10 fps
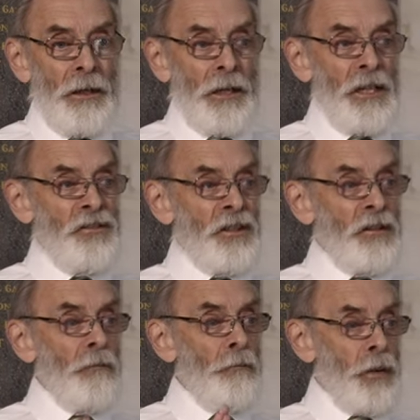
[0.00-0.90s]
It's a
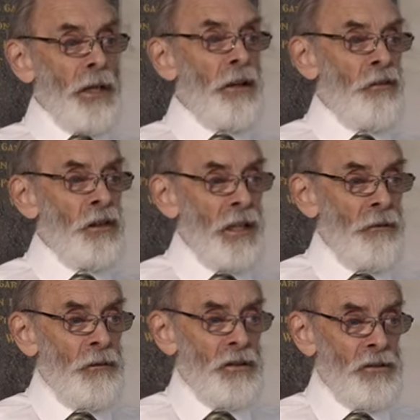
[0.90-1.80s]
complete
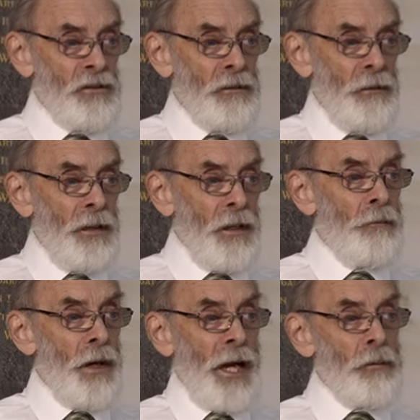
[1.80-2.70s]
forgiveness. The
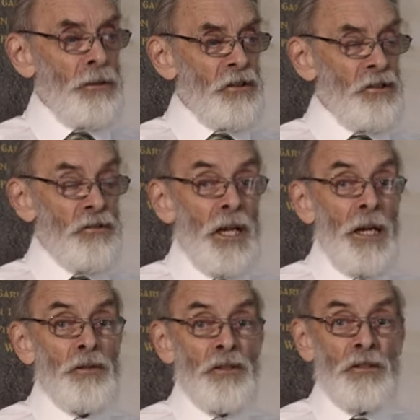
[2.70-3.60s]
Bible
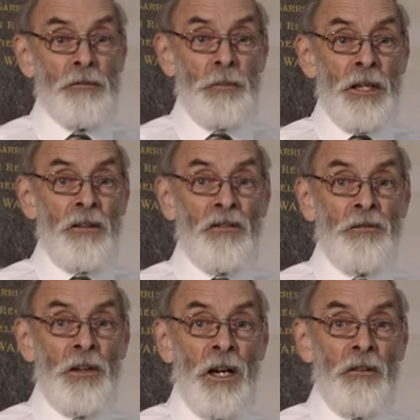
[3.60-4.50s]
describes it as being as
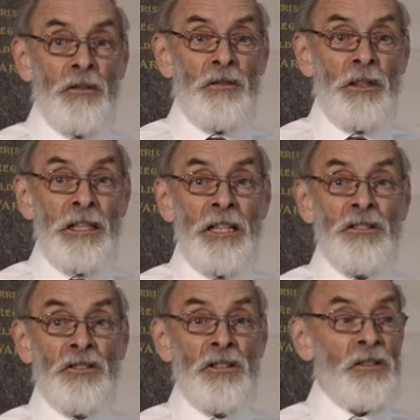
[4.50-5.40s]
far as the
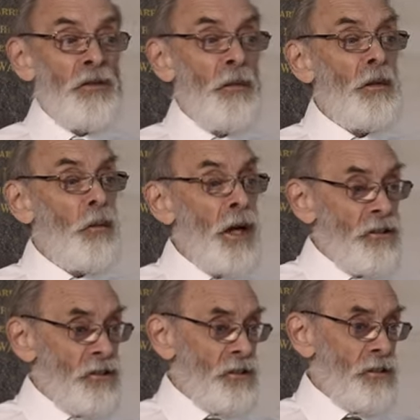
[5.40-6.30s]
east is from the
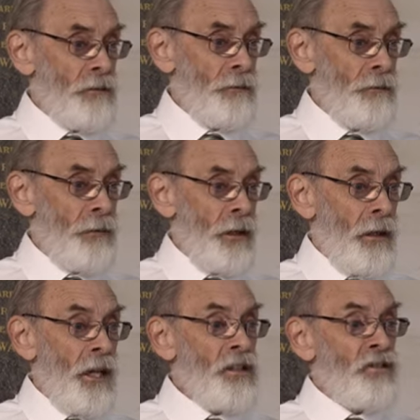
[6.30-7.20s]
west.
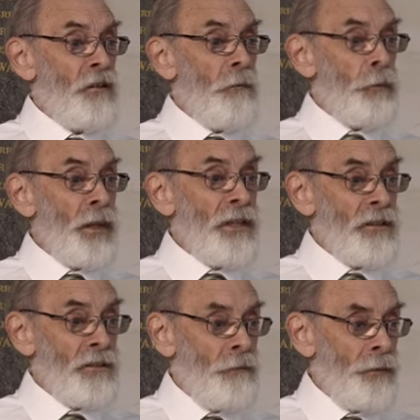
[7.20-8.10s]
It's
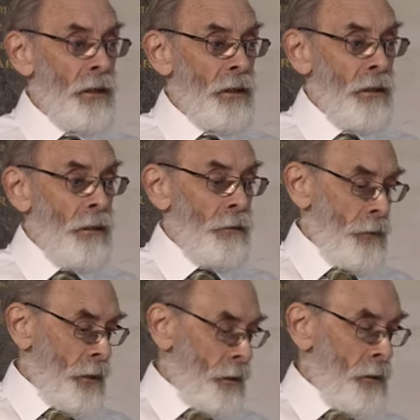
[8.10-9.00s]
complete.
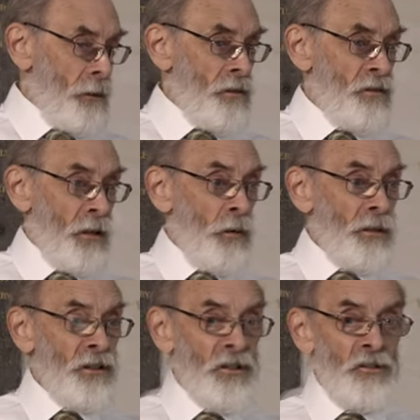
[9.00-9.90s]

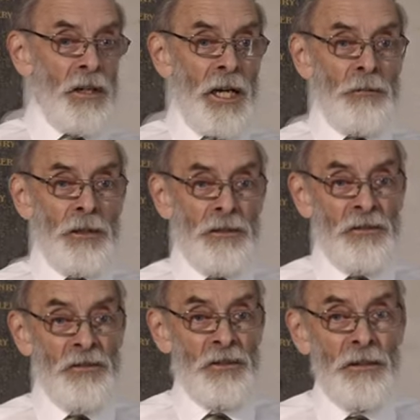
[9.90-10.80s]
Someone described it
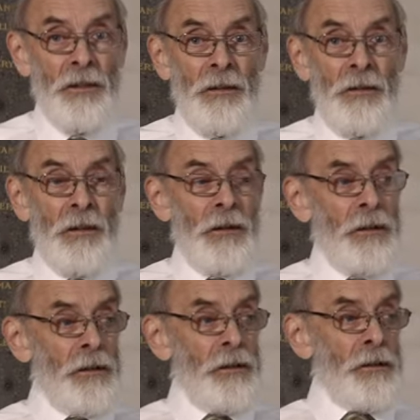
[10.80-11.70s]
as
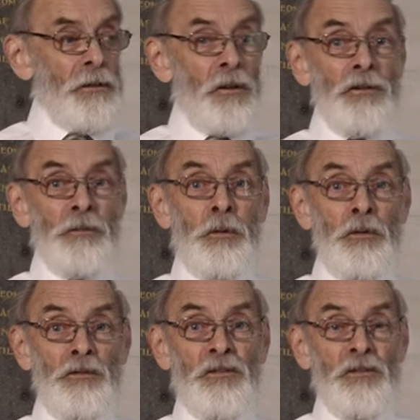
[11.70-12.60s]
God
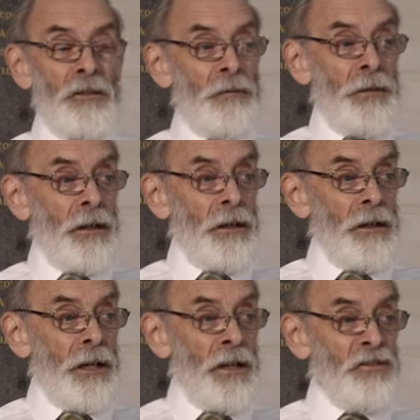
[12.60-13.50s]
puts
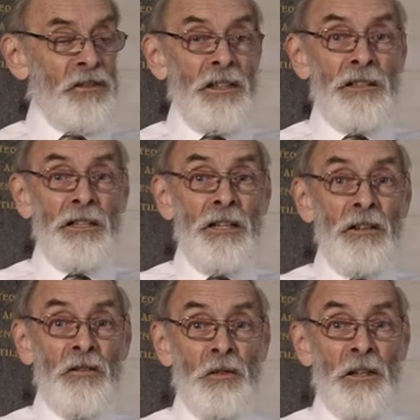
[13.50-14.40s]
our sin in
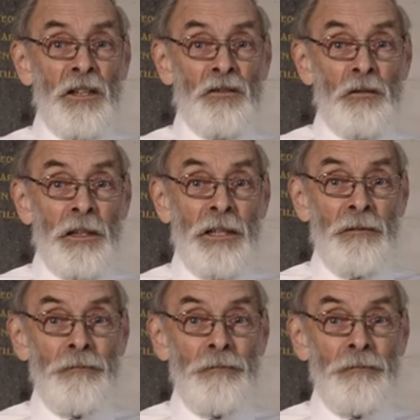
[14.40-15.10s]
his forgettery.